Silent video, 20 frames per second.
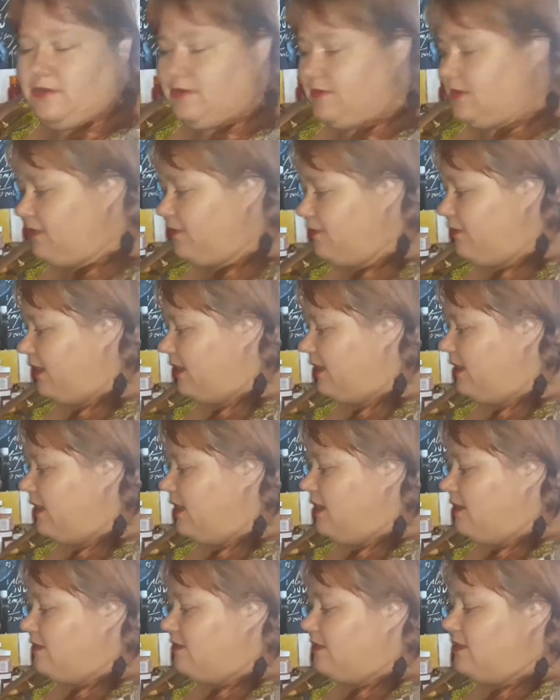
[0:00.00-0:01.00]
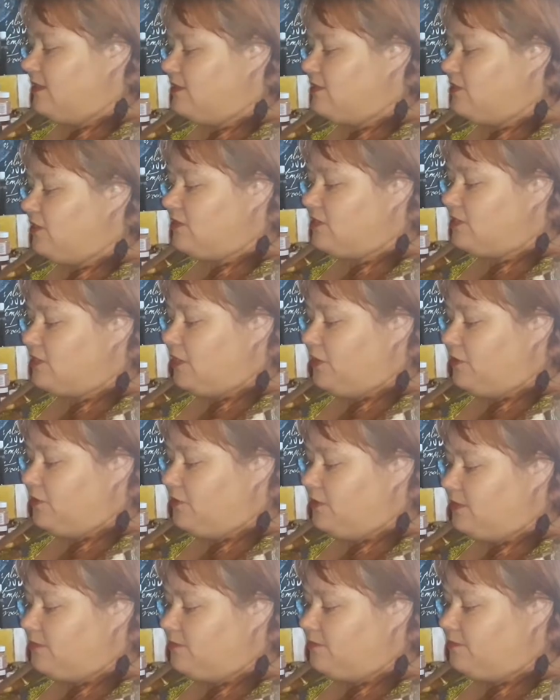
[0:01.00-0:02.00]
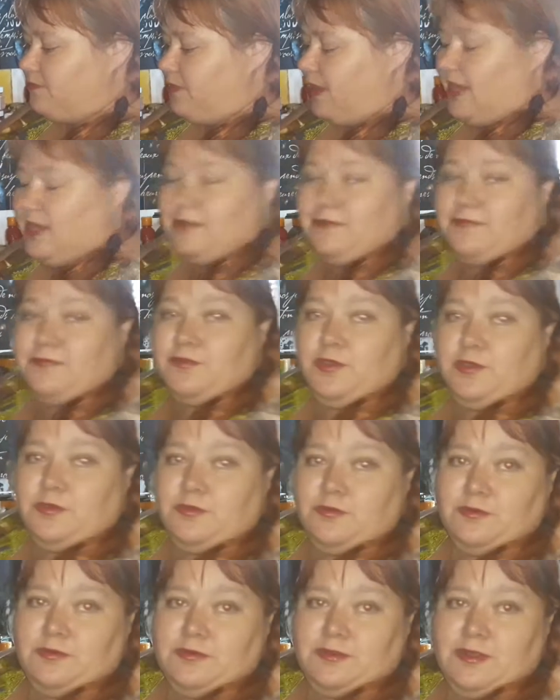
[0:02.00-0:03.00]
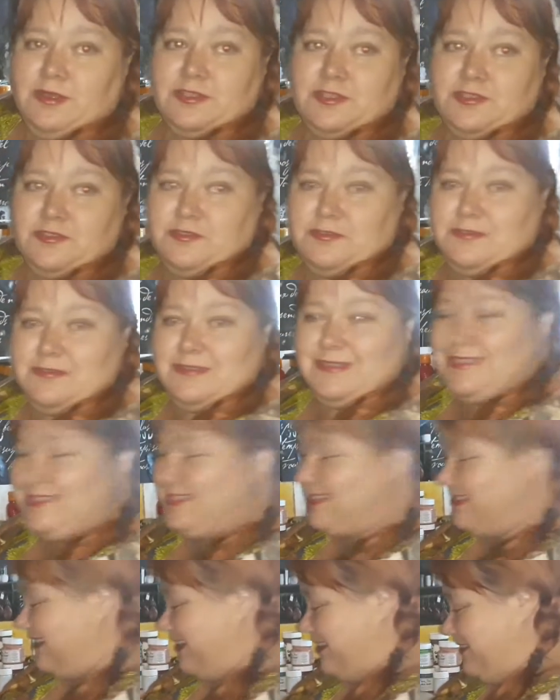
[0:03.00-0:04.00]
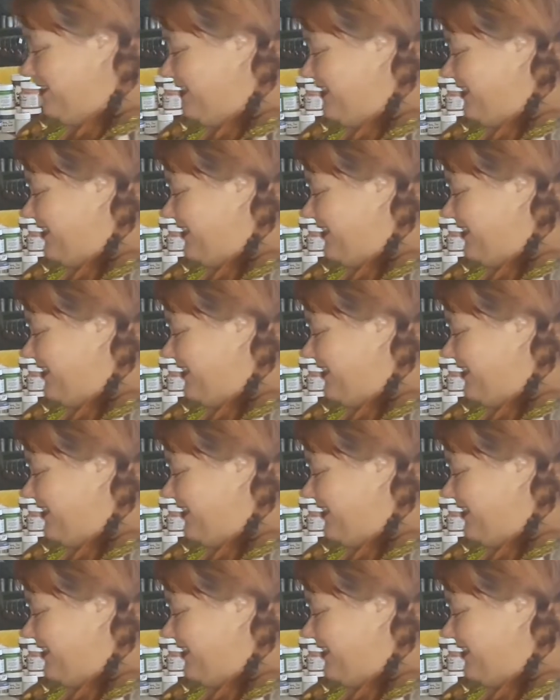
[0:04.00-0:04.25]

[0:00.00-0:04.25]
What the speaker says: Okay, then it's not so bad for your nostrils. Okay,